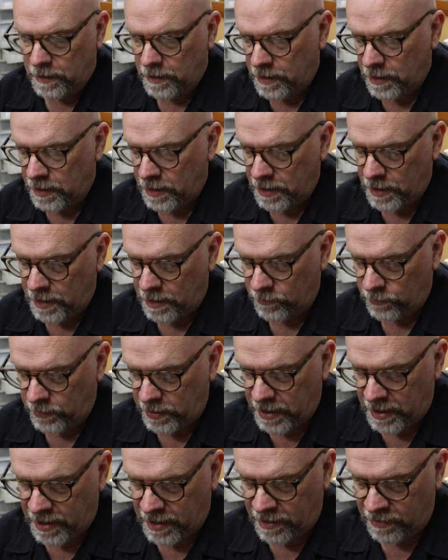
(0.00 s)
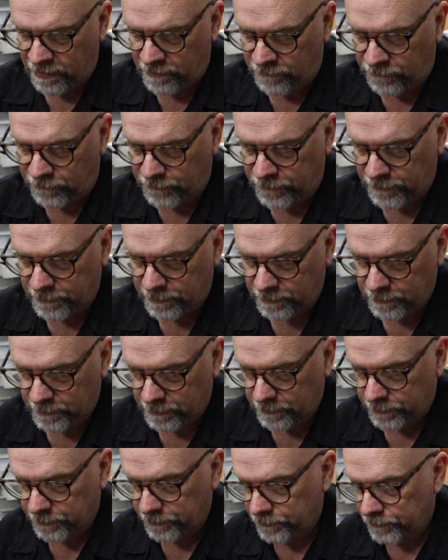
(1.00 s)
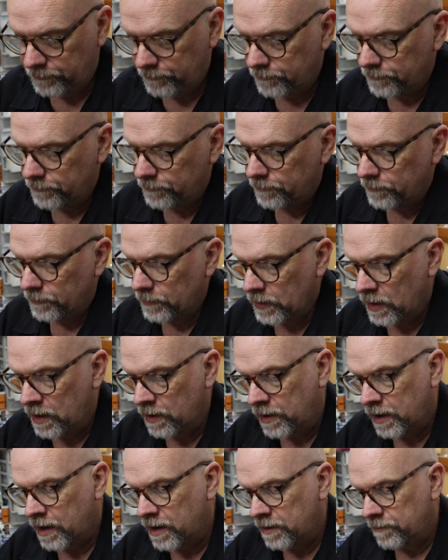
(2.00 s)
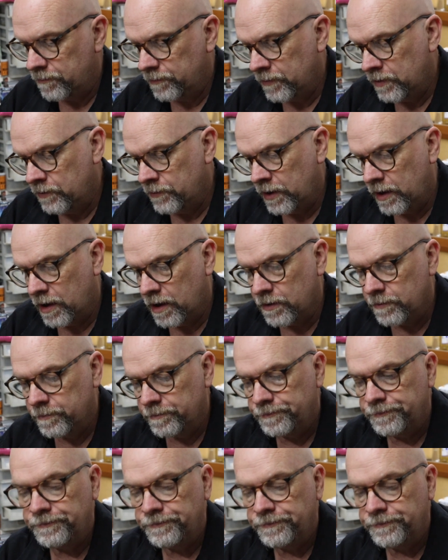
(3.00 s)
And we have, okay, there we go.